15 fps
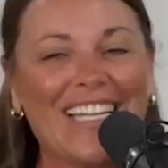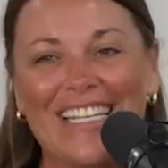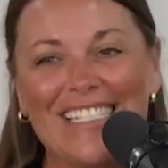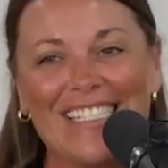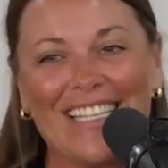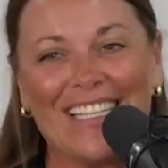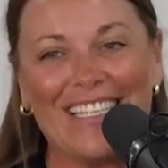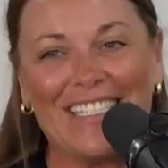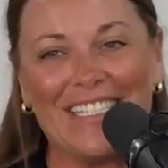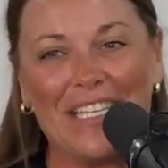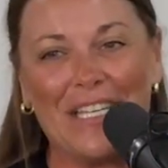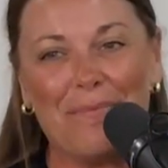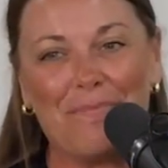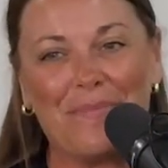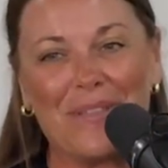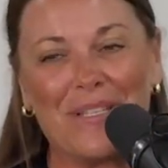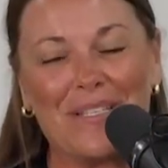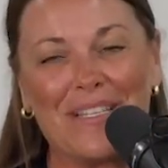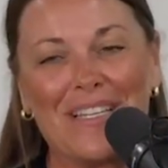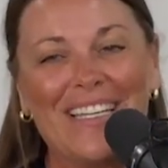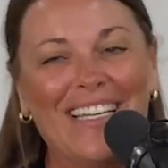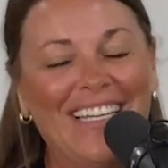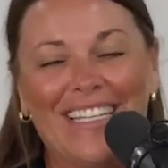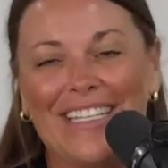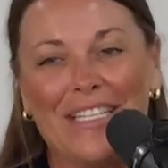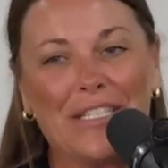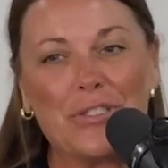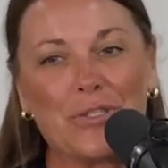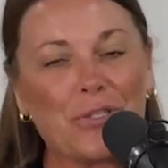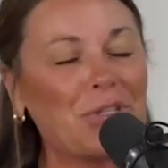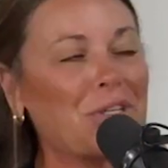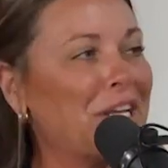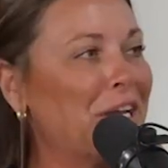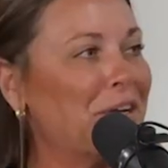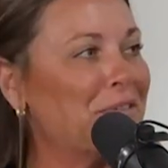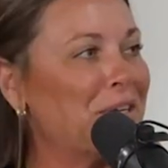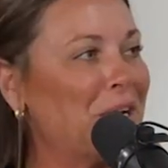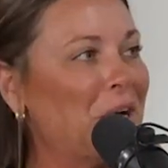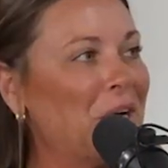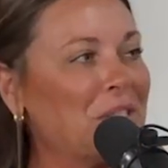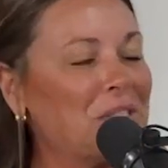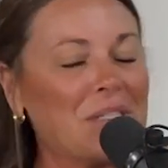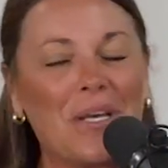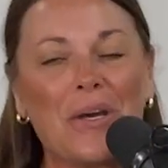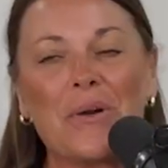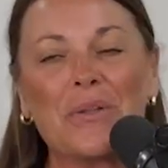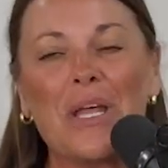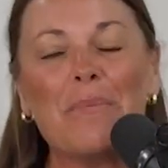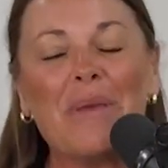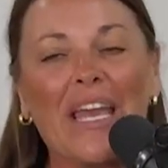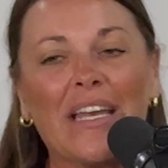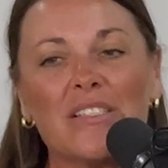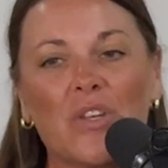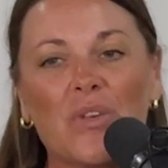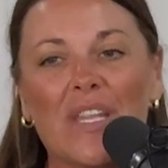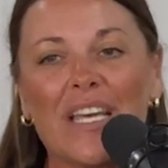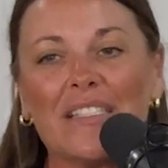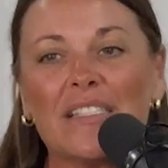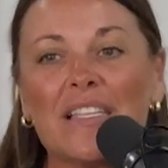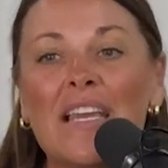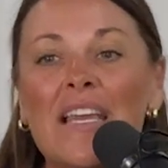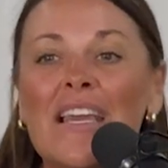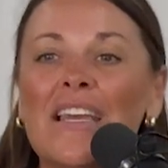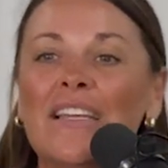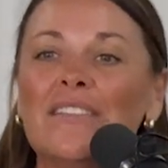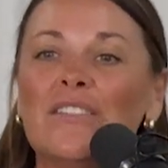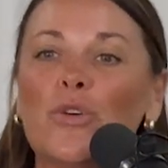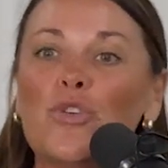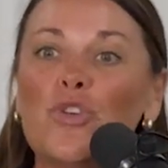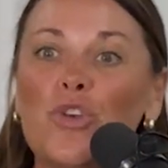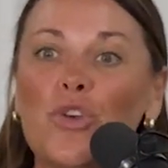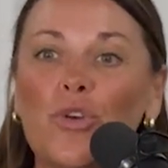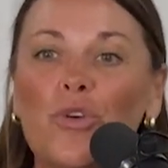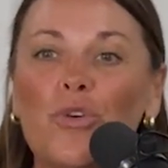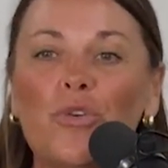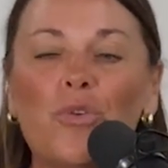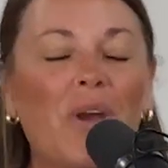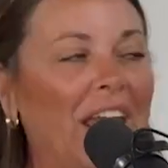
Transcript: get into the deep, the dirty of it all. So let me ask you this. So you